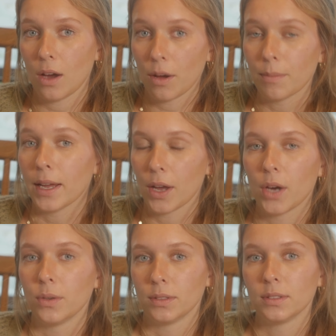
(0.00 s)
on my
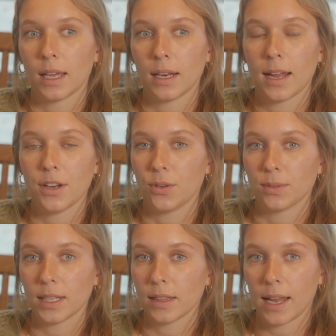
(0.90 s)
own and I
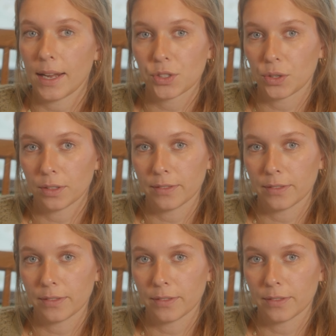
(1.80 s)
don't need that external